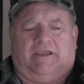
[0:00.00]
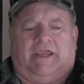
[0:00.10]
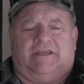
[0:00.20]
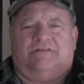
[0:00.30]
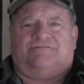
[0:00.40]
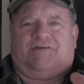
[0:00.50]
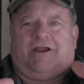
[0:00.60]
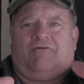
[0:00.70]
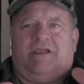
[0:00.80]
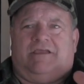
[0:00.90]
and in
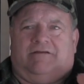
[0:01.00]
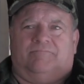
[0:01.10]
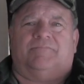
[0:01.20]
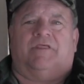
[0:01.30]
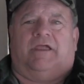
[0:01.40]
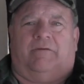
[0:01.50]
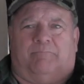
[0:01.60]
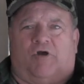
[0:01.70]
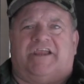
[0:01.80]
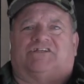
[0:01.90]
theory
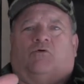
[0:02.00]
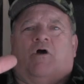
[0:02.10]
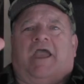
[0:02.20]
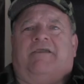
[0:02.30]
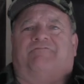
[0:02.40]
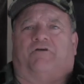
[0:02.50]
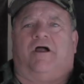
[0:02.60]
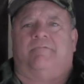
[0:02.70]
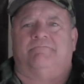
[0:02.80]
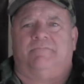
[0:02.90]
it breaks away
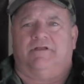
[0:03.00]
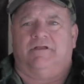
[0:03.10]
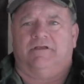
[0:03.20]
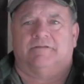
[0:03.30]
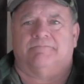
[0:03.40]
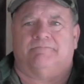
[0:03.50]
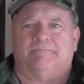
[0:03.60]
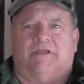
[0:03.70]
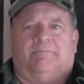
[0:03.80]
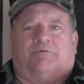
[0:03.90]
from
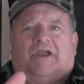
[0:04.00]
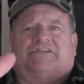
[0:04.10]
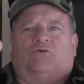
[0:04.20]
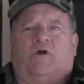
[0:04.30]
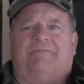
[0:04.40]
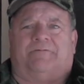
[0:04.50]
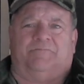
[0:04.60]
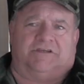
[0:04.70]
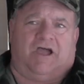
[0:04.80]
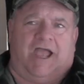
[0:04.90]

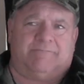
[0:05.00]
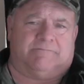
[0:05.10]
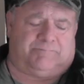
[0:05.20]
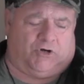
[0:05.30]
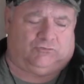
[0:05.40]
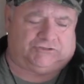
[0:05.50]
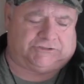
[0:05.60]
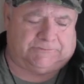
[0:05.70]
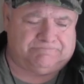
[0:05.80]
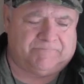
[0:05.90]
the diamond post.